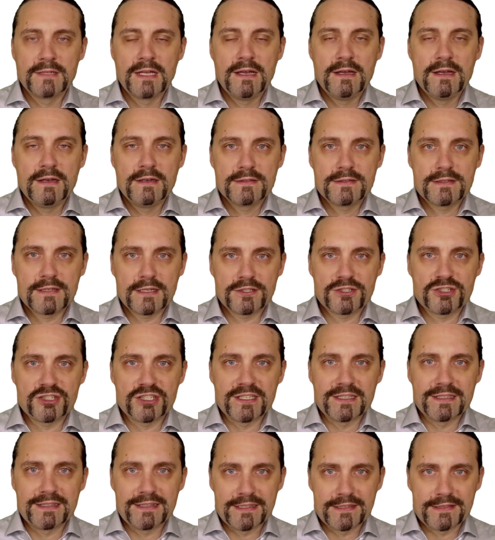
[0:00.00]
Such a
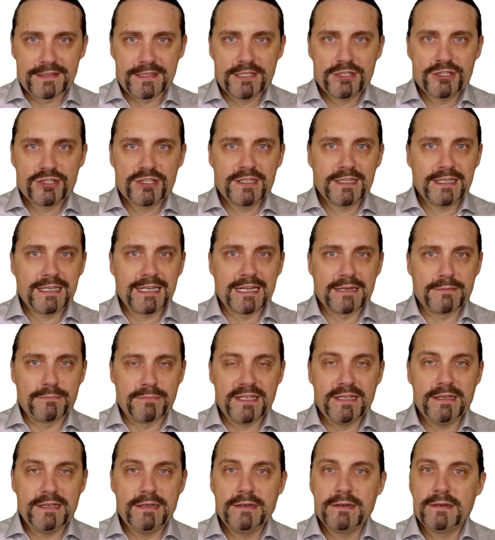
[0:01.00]
decision can
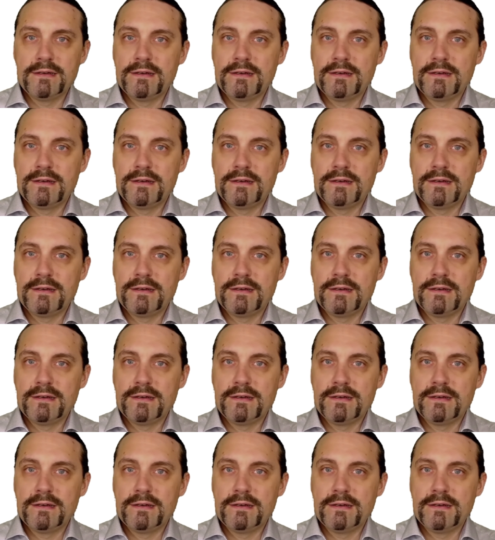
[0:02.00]
be,